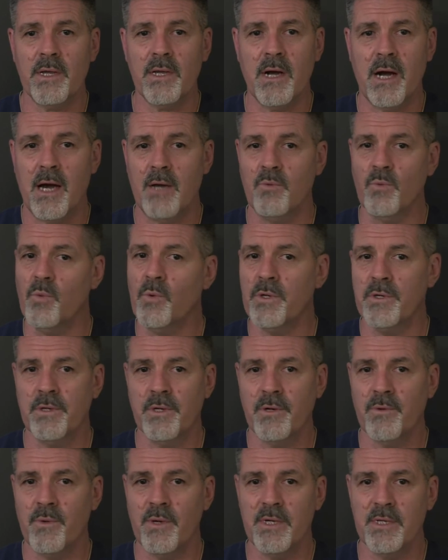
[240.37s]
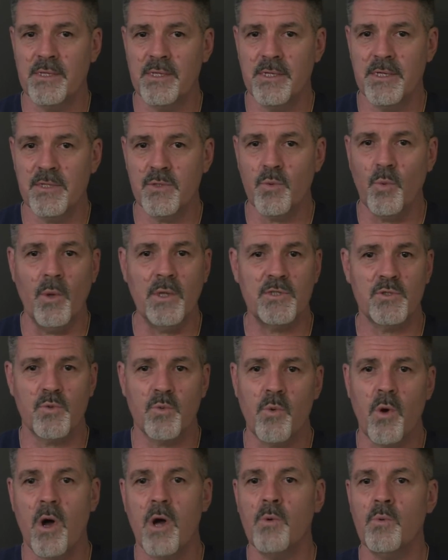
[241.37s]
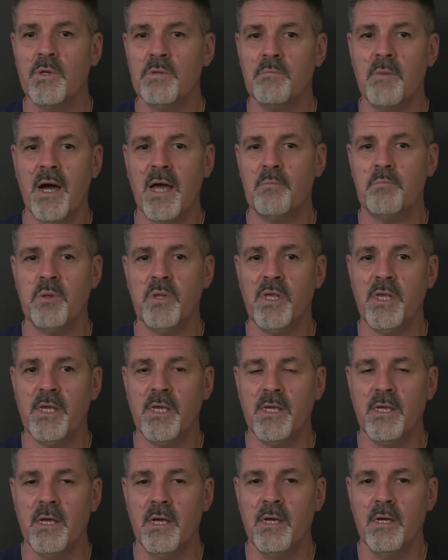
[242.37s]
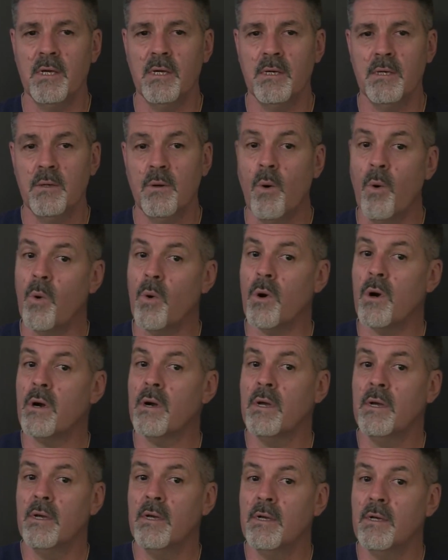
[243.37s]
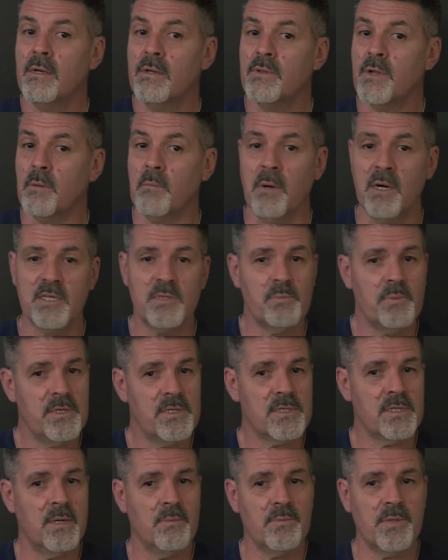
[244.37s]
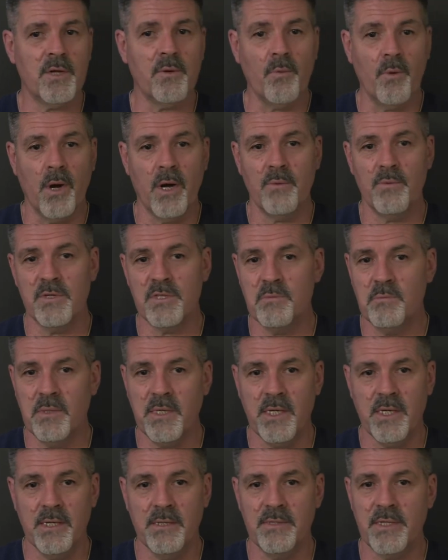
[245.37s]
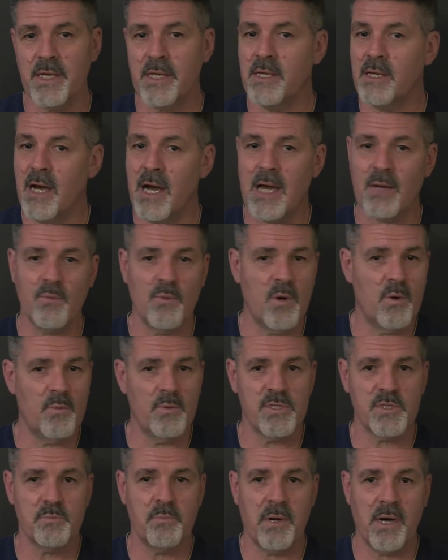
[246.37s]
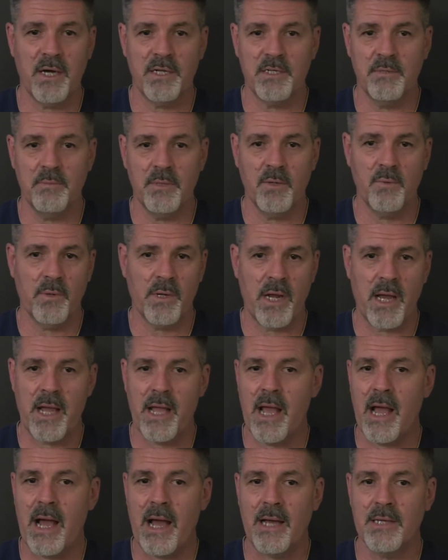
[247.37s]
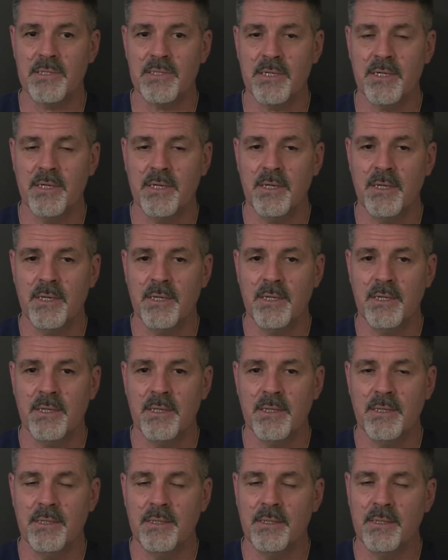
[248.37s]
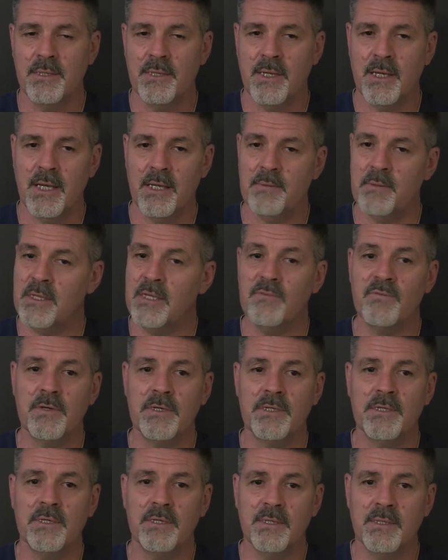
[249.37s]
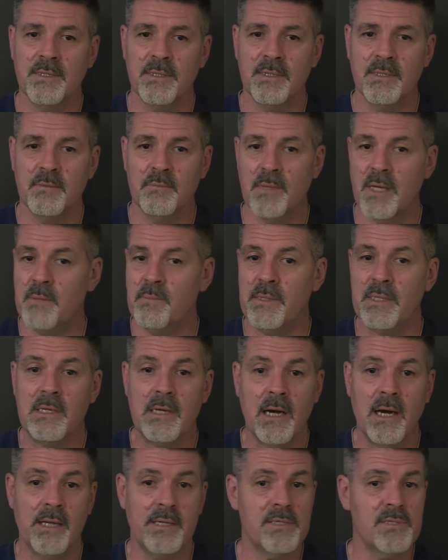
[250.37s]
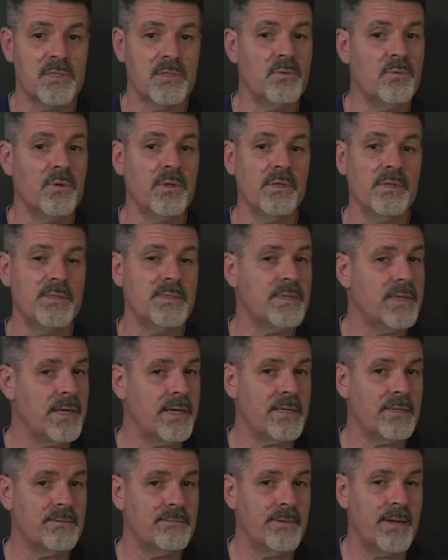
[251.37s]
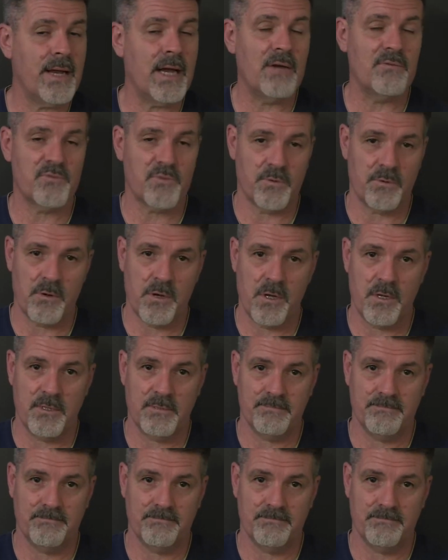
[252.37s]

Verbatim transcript: God wouldn't agree to this. What's wrong with my plea? Or, there must be something wrong with me that God won't respond to me when I ask. And even, maybe God isn't really there after all